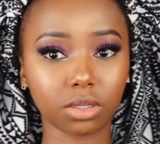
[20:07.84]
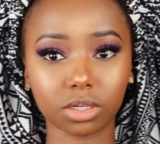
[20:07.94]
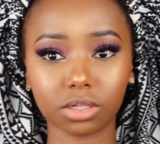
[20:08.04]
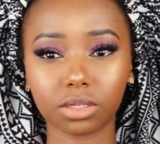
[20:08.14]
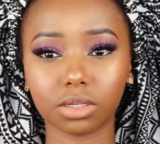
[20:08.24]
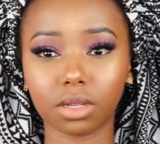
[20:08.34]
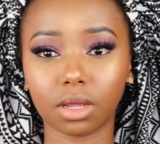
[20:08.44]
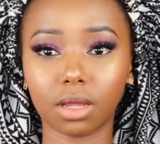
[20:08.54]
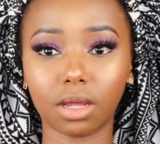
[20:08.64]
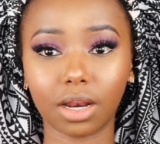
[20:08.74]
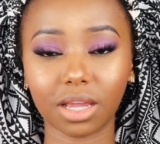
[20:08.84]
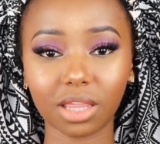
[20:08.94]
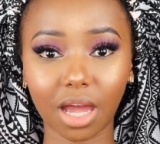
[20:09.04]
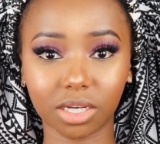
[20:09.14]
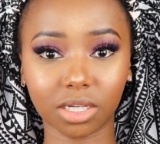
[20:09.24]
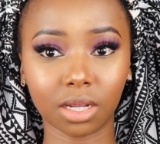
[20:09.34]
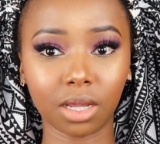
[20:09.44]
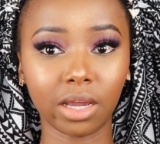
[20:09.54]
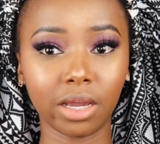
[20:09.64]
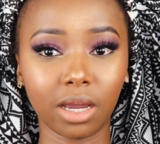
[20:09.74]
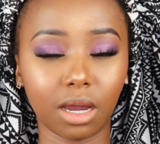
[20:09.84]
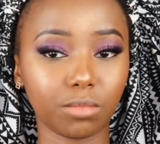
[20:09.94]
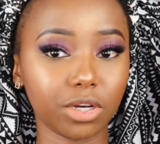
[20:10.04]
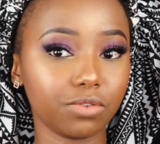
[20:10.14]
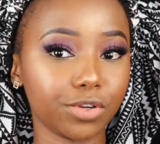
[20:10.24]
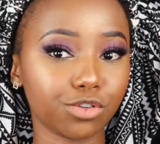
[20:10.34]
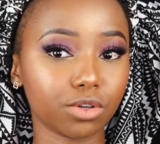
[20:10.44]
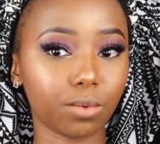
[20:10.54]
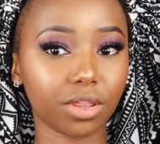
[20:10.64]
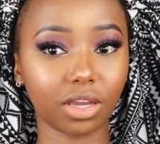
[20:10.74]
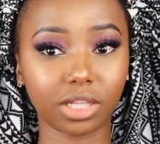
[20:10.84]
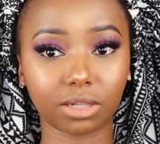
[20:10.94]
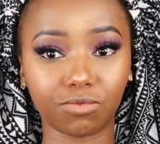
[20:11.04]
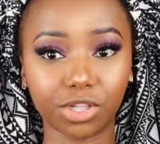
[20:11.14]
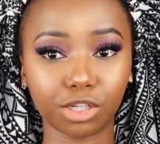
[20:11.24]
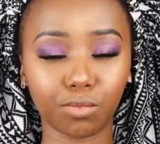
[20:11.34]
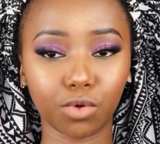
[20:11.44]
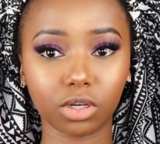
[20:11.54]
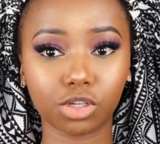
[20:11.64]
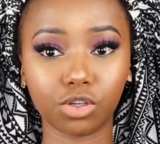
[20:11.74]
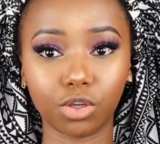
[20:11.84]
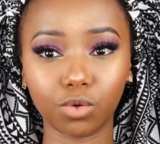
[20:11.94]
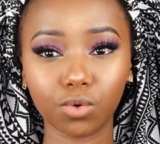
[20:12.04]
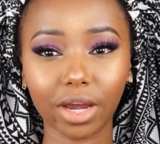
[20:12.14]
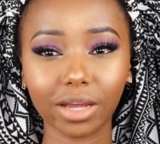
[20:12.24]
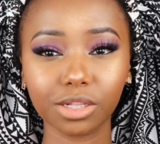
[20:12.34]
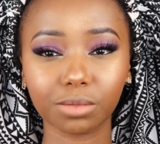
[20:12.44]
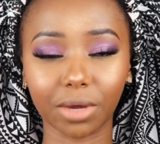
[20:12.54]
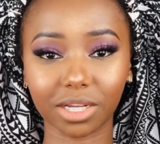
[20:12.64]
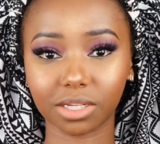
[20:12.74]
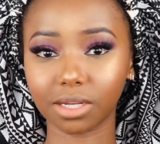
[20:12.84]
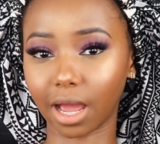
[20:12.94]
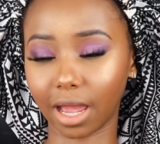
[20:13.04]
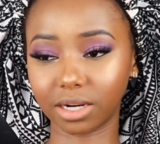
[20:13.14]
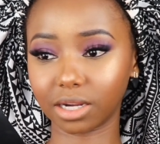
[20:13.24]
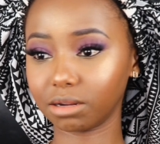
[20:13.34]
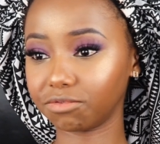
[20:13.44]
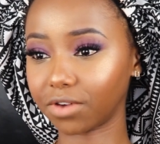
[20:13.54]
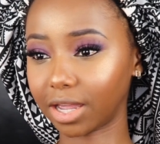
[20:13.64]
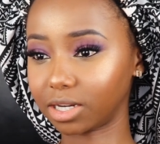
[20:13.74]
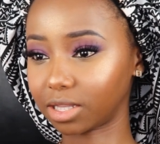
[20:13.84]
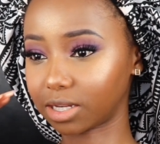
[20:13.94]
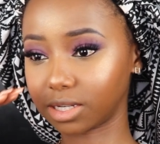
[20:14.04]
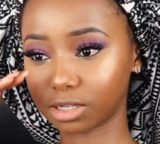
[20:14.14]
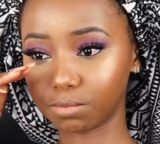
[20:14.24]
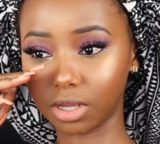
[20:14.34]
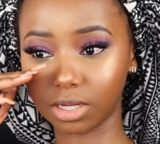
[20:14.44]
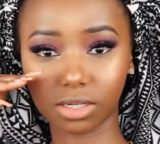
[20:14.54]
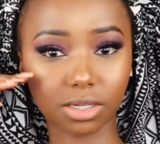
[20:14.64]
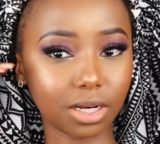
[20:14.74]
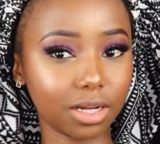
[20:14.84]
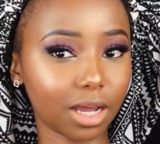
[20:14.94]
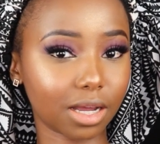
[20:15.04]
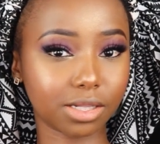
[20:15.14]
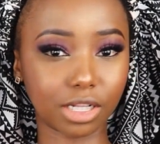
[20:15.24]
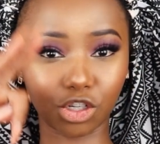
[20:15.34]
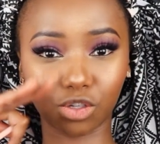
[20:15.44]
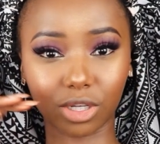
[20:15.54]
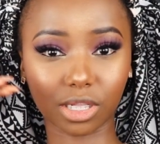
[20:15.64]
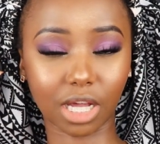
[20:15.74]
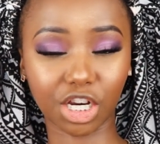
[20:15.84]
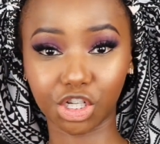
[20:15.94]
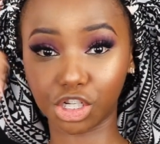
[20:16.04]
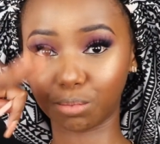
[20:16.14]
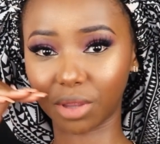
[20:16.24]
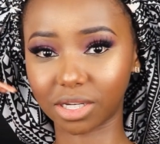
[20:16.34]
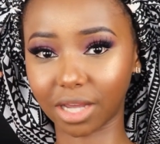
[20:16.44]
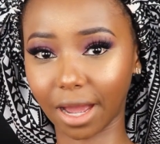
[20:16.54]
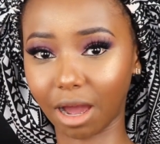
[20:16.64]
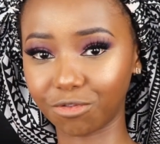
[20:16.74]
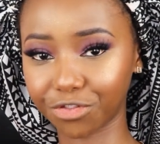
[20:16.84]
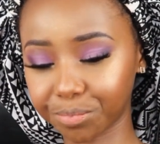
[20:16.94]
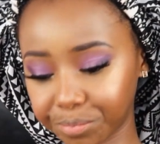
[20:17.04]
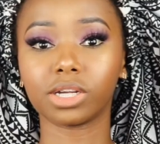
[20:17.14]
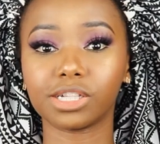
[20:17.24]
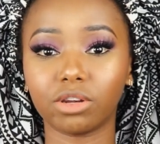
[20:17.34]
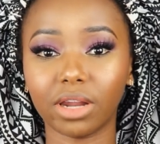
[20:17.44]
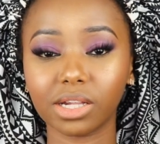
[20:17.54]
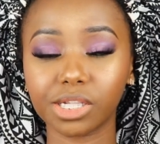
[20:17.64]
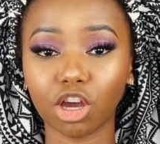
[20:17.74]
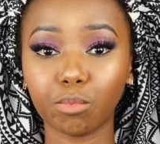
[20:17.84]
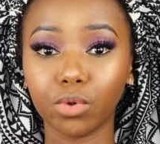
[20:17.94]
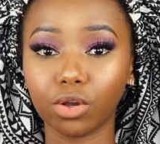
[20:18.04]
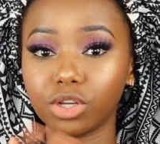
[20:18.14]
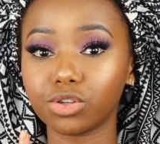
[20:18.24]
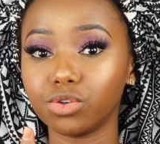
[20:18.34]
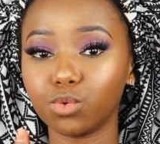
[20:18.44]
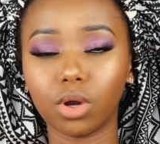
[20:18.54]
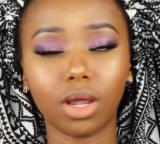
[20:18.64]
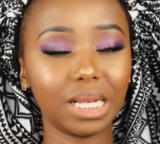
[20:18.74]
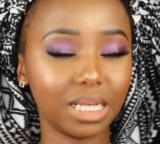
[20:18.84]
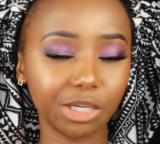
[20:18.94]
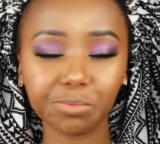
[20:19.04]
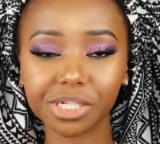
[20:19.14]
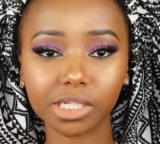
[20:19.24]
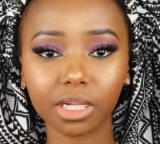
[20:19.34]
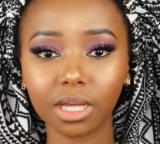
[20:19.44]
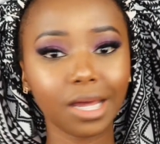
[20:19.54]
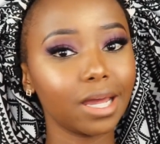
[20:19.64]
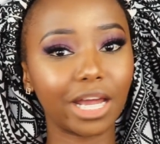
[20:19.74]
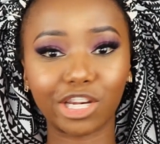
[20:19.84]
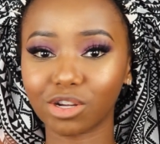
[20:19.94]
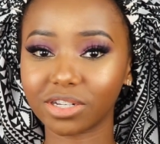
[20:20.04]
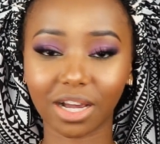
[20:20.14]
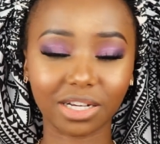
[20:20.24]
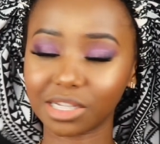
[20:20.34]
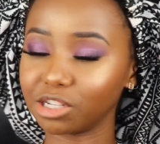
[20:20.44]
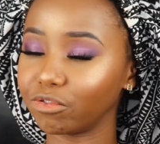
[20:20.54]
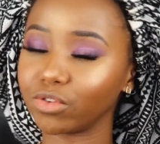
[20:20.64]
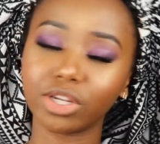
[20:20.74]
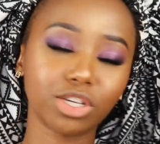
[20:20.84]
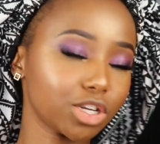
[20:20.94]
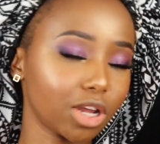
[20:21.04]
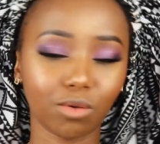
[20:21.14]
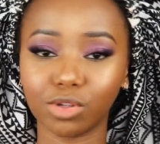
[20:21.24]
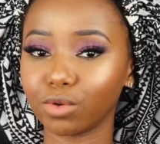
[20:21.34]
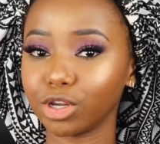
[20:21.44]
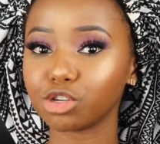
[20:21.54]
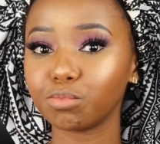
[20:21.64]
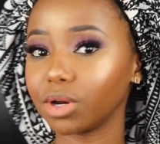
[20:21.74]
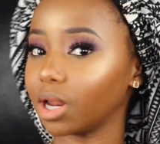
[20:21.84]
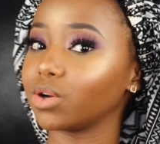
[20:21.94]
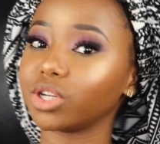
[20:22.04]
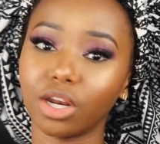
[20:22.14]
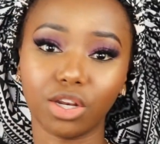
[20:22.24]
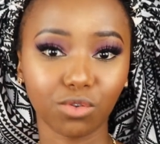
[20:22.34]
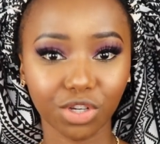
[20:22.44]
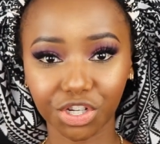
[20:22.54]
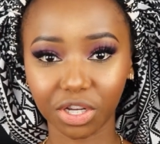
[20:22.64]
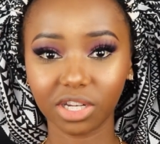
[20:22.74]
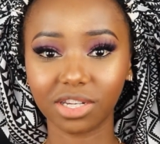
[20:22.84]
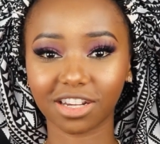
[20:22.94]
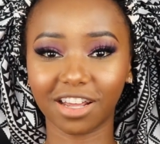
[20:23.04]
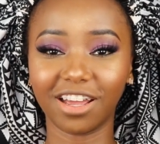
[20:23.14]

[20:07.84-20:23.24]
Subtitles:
Just like that. I'm not even sure whether it's visible to you guys, but I really find that it really accentuates that shape that I have. So next up, we're going to do lips. And don't act as if you didn't know I was going to pull out a nude shade.